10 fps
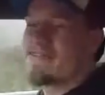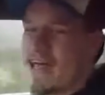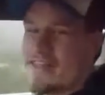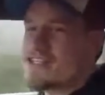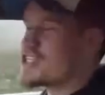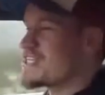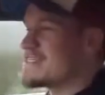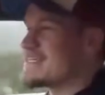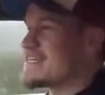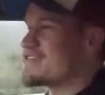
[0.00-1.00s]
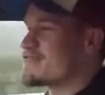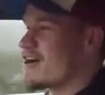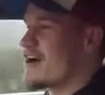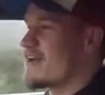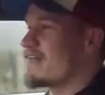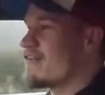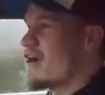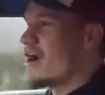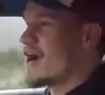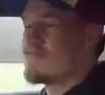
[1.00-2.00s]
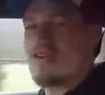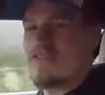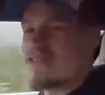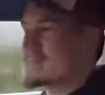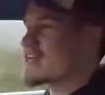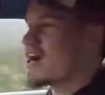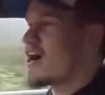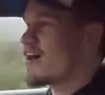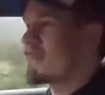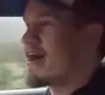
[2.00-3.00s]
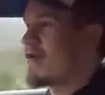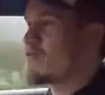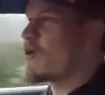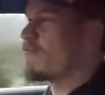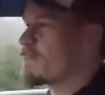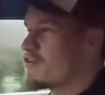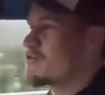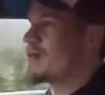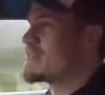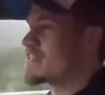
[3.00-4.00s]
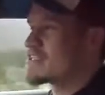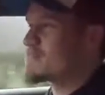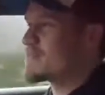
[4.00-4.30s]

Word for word: I've done the GT drive. I've driven this car around Watford, which I